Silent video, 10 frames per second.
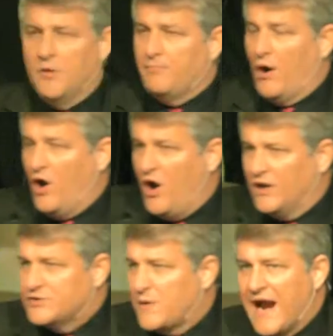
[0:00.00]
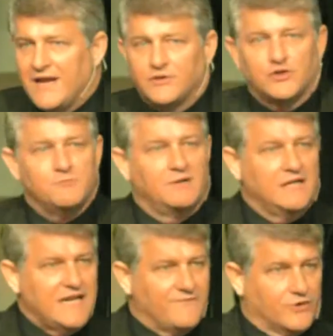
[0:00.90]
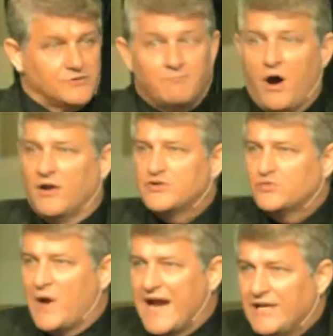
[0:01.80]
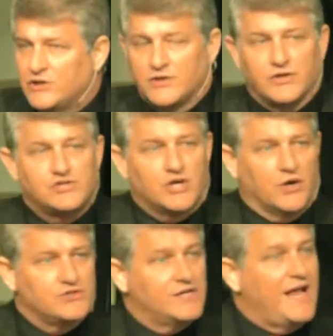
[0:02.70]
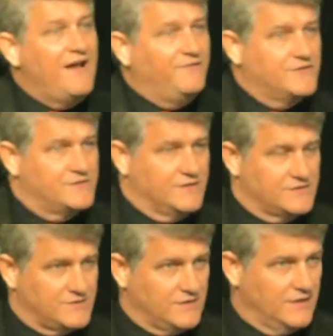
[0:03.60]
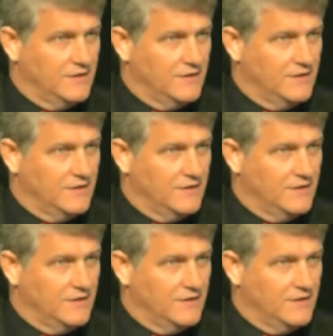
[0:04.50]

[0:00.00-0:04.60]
Paul is writing to believers, Paul is writing to the church at Ephesus.